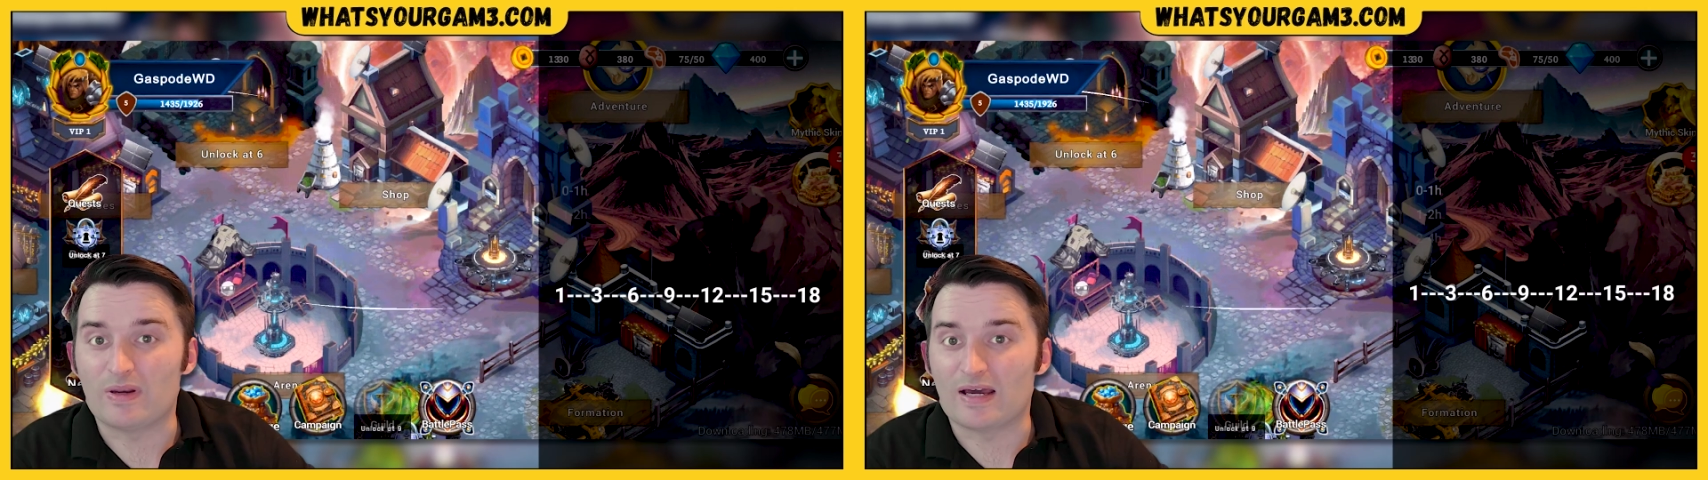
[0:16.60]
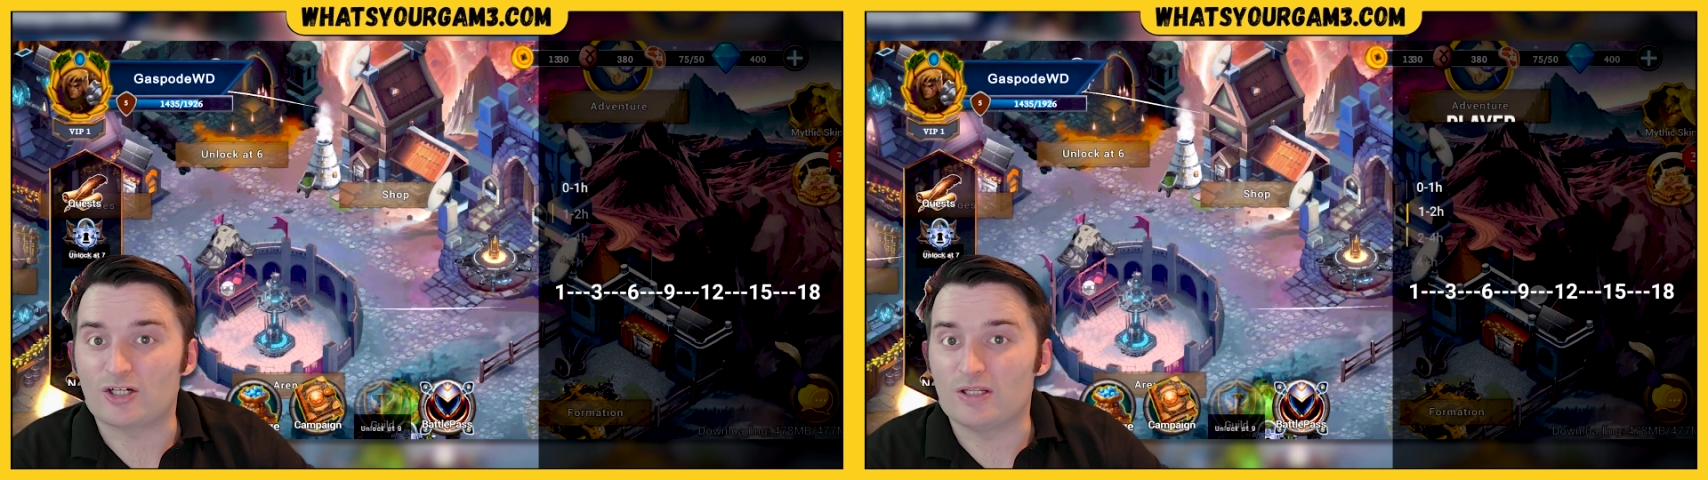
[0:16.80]

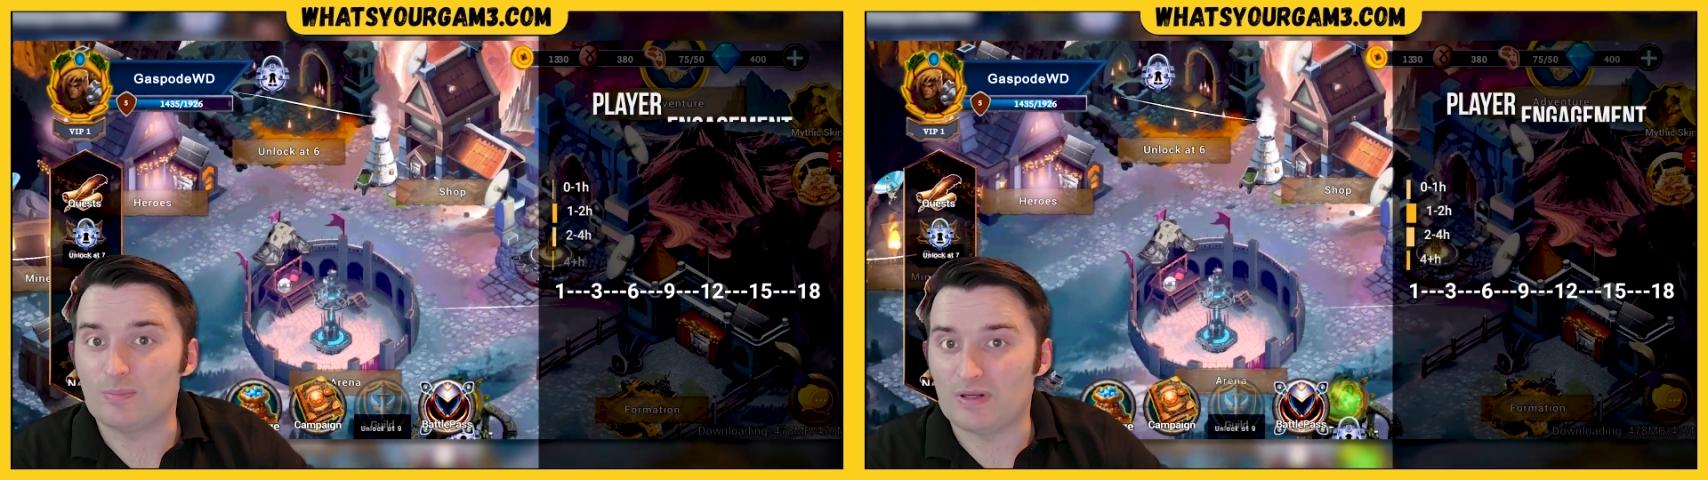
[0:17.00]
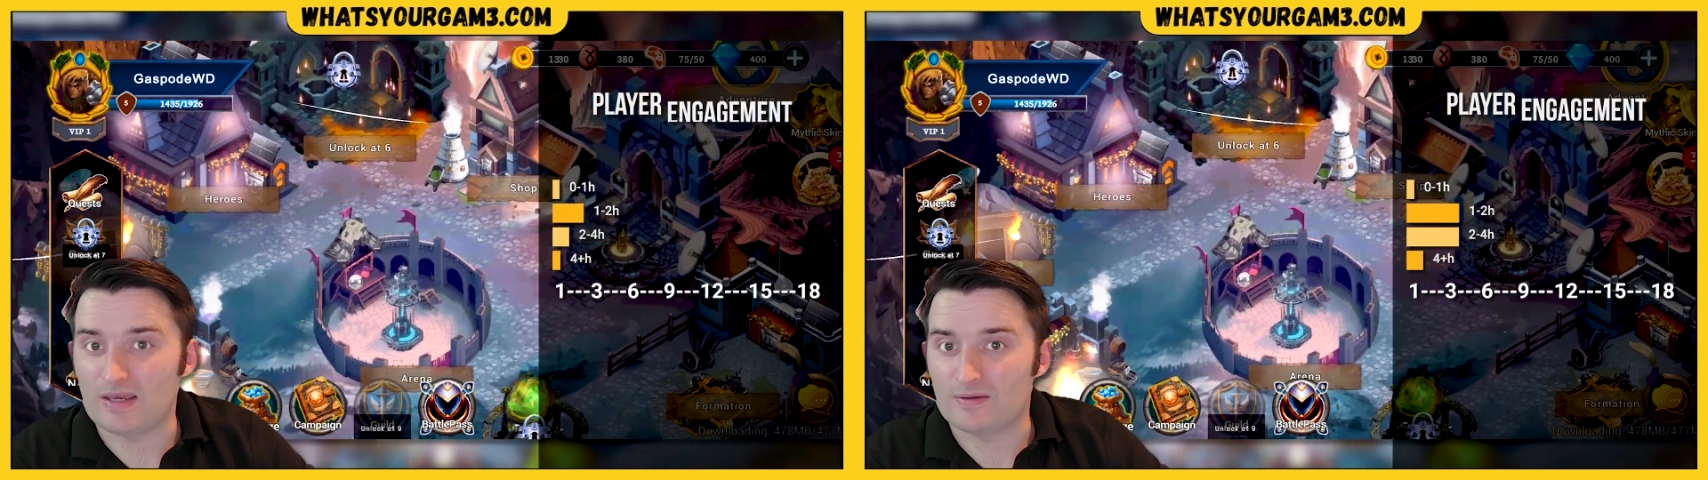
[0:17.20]
actually
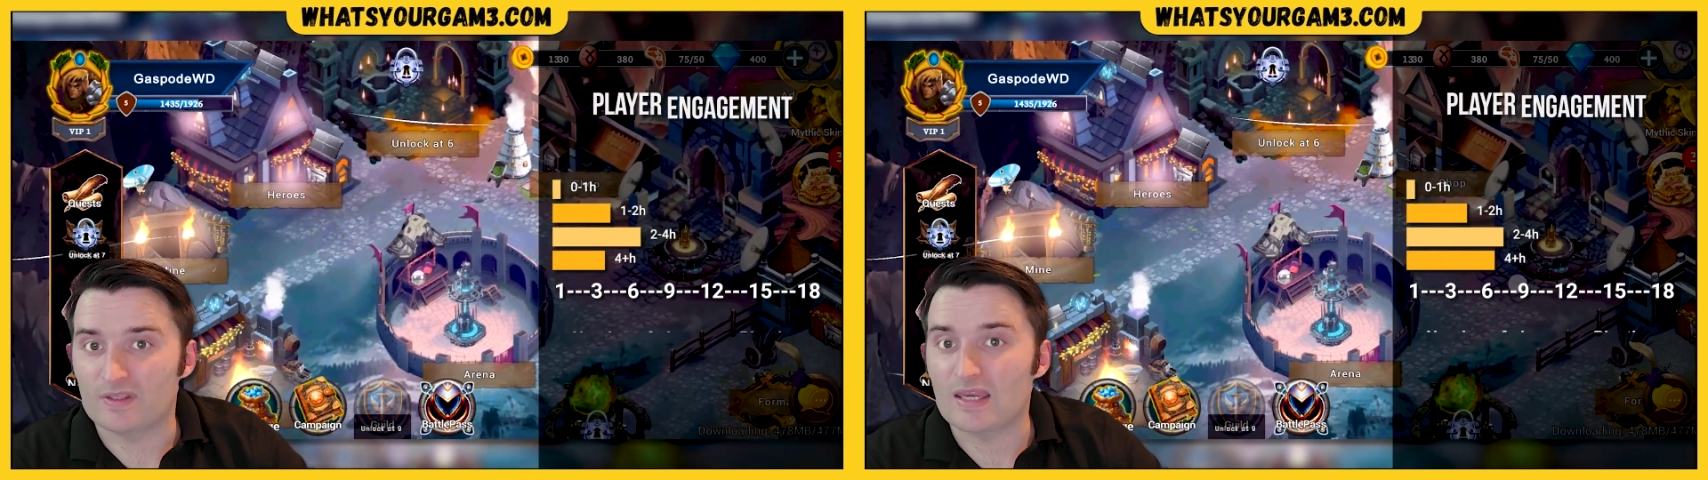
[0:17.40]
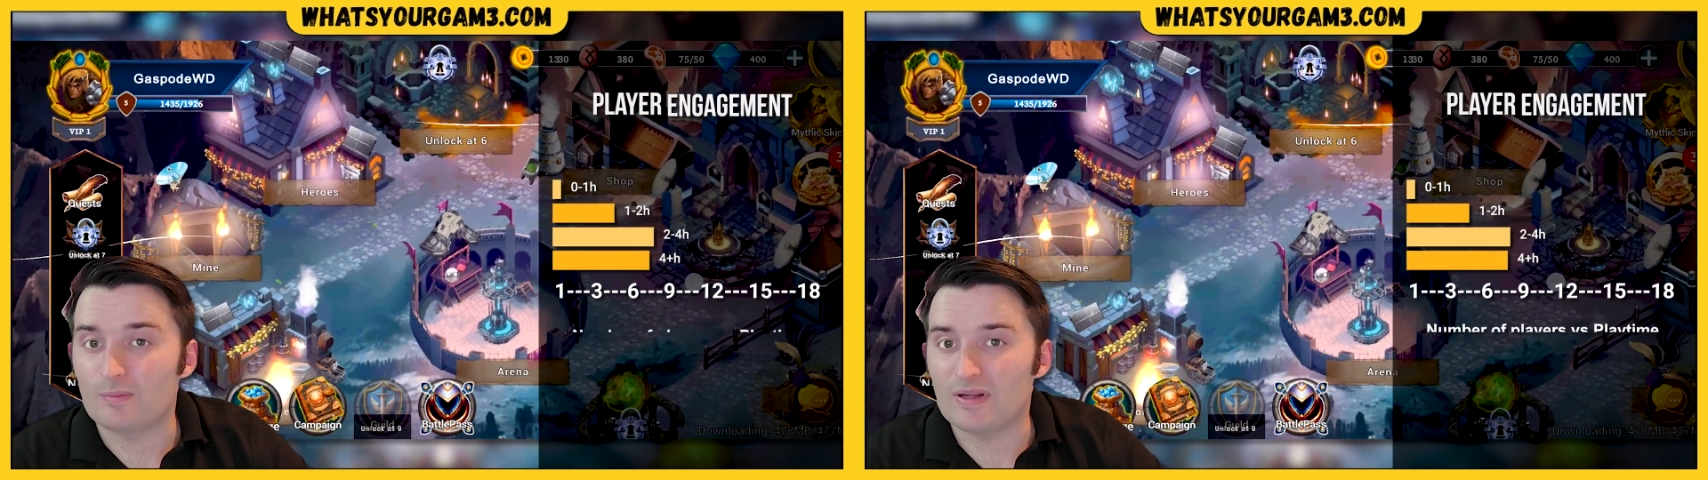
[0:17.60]
play?
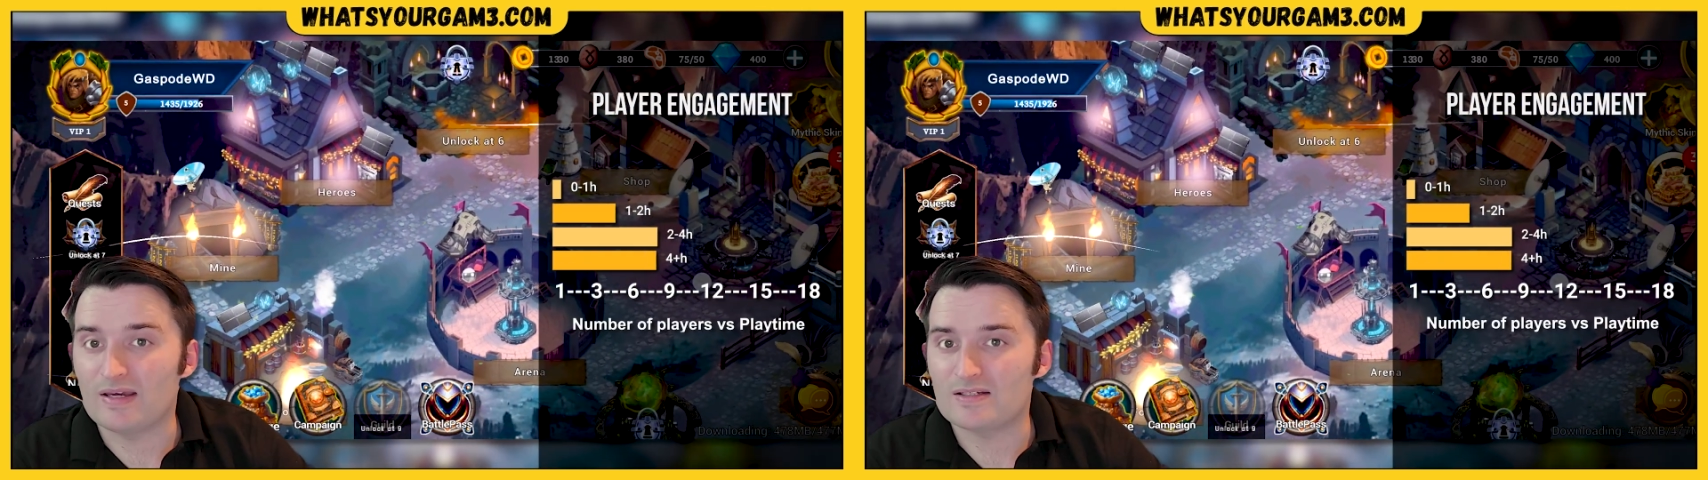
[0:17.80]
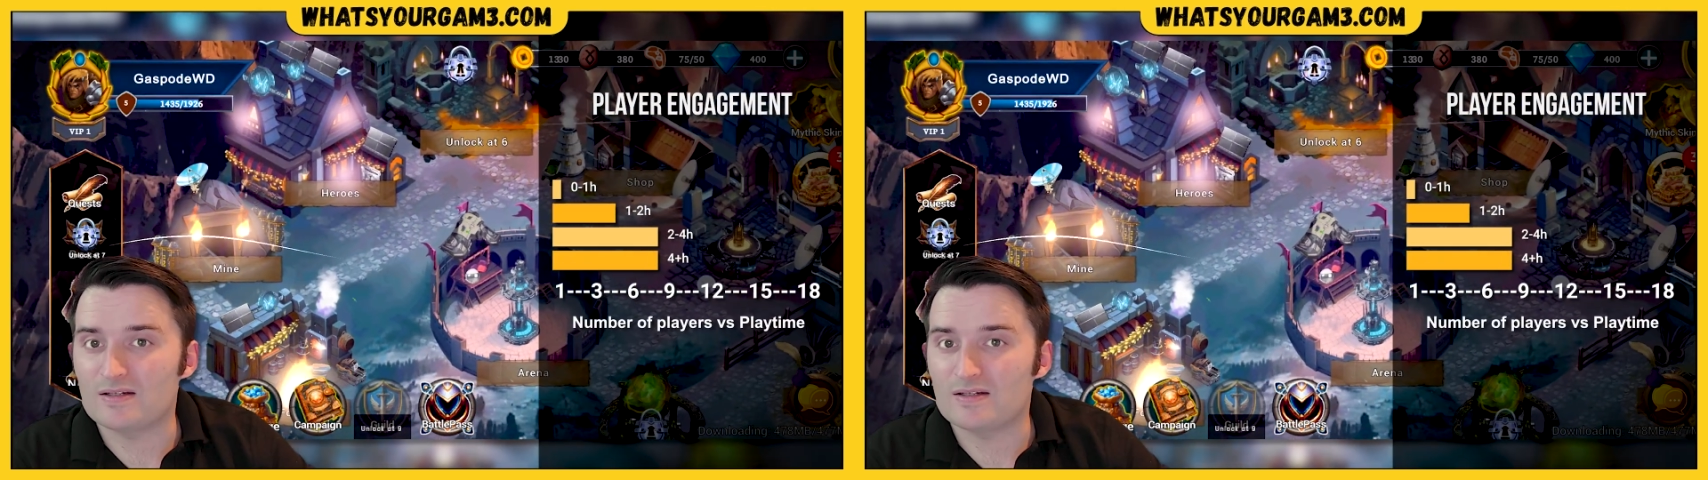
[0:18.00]
8 players